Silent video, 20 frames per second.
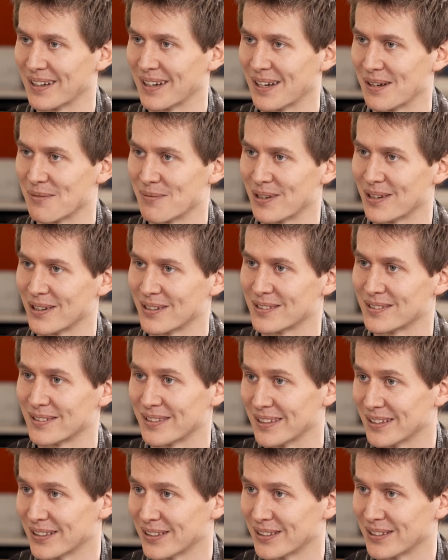um, a
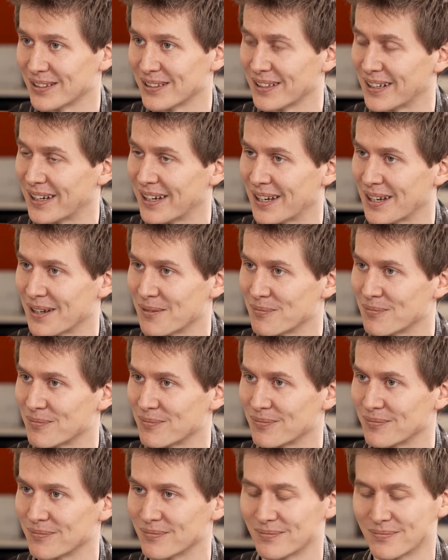steel
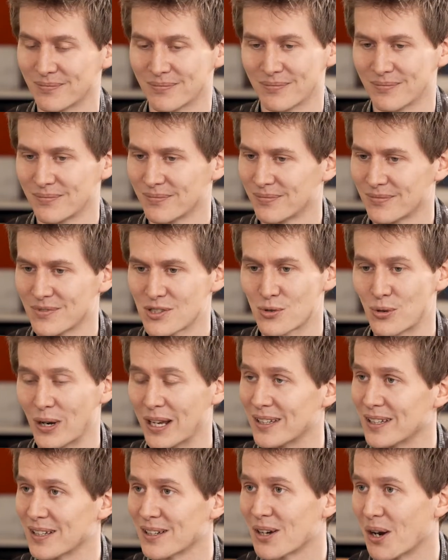um,
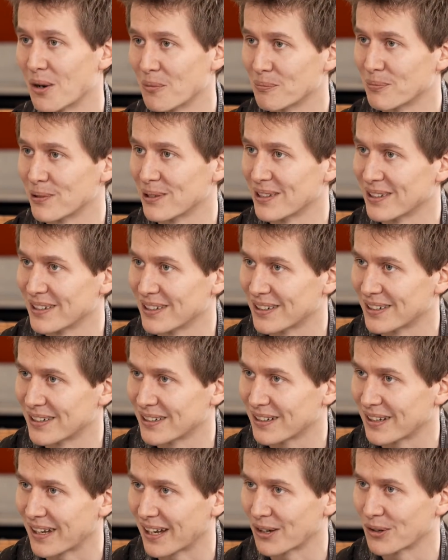trading company here,
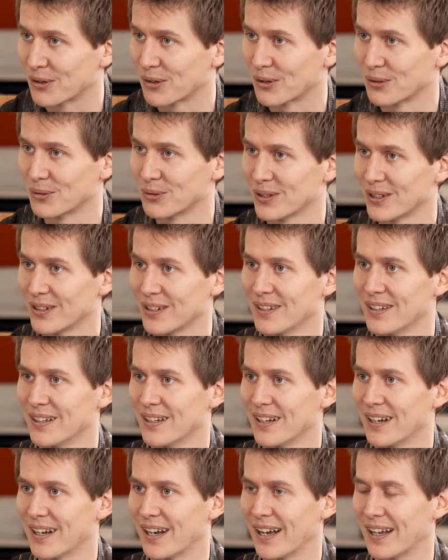Gecko,
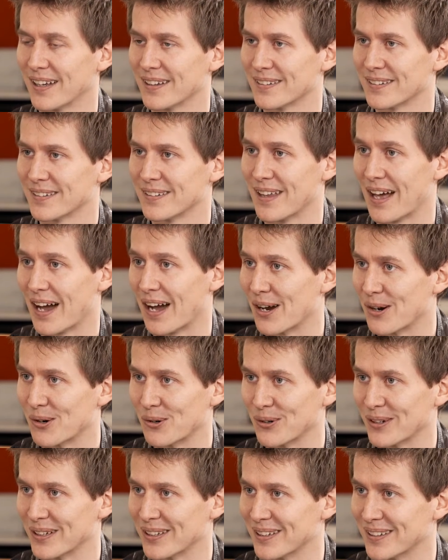and
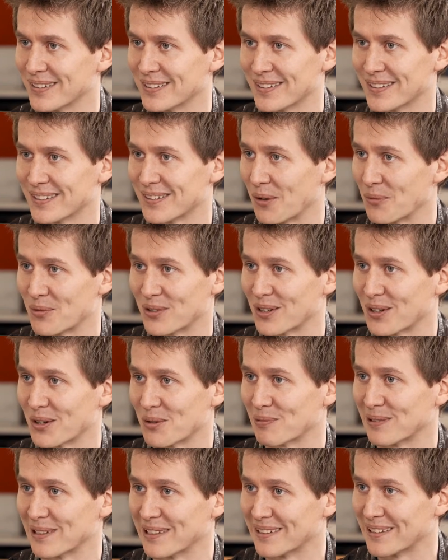now it is, something
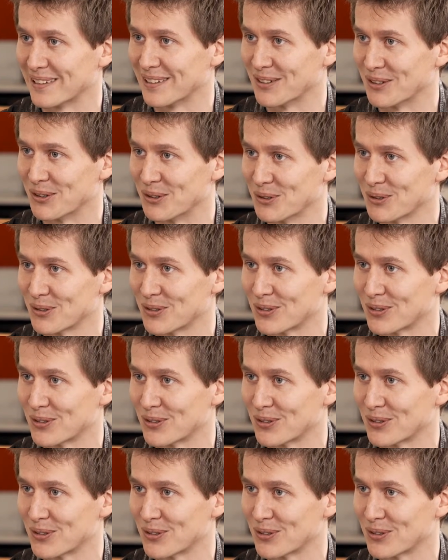completely new.